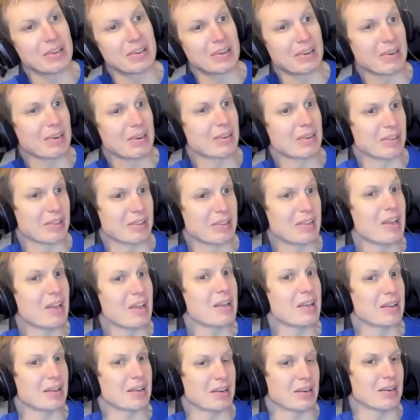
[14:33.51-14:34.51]

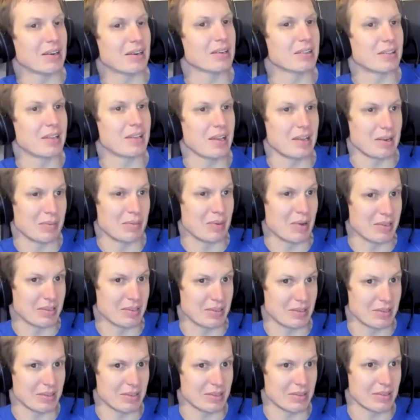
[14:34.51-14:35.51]
the
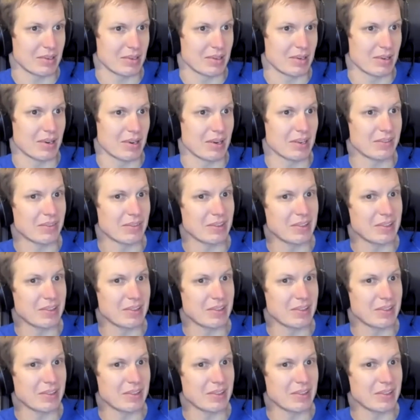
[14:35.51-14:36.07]
databases, right?